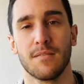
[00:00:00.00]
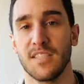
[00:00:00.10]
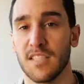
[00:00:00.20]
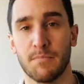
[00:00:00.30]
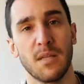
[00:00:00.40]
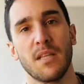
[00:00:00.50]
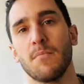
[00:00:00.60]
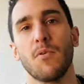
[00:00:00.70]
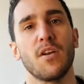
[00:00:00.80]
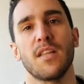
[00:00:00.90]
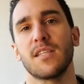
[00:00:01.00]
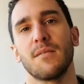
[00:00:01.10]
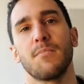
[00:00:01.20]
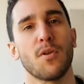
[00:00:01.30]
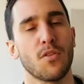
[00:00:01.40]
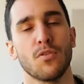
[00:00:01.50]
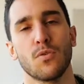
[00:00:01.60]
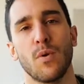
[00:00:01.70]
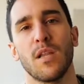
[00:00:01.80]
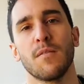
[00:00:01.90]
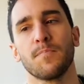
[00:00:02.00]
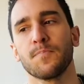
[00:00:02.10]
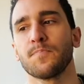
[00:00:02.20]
just printing money doesn't produce wealth.